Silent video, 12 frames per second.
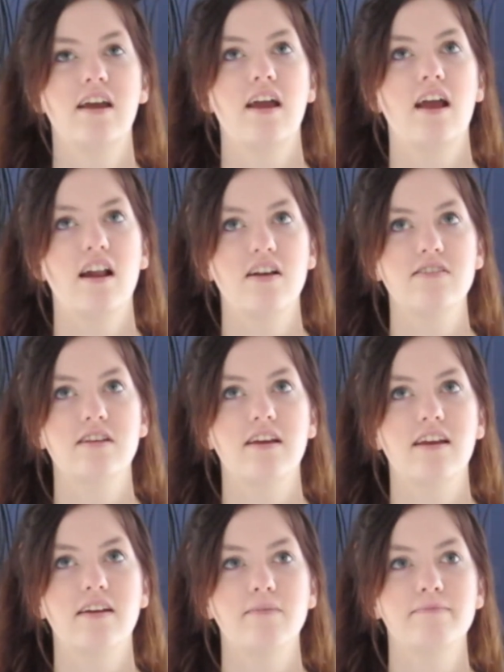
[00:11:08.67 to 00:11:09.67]
And I was
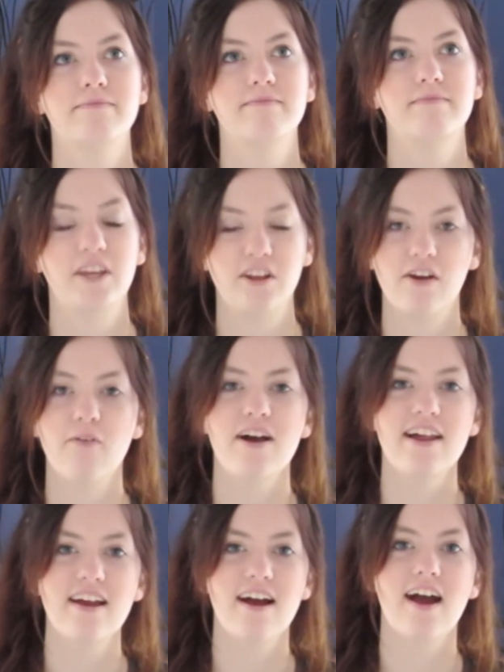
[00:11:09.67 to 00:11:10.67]
like, you know
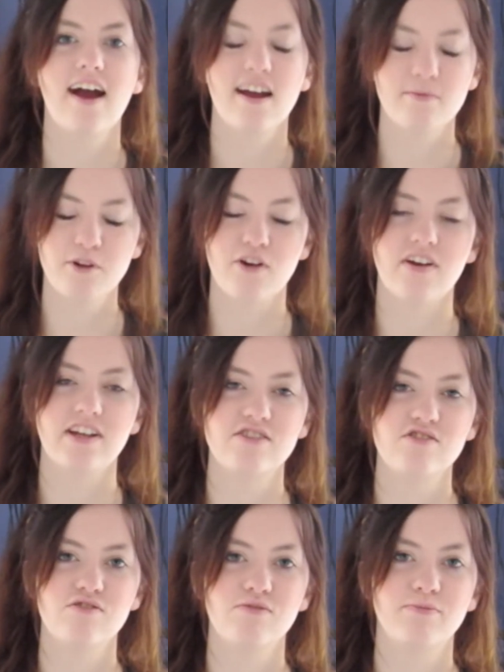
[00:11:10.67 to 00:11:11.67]
what? I'm going
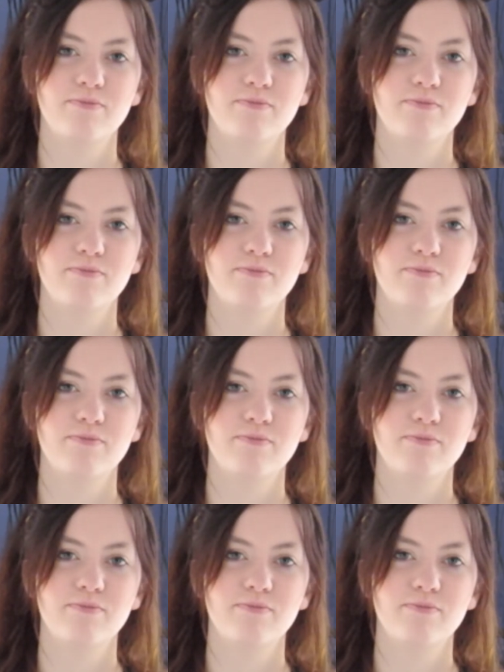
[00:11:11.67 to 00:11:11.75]
to,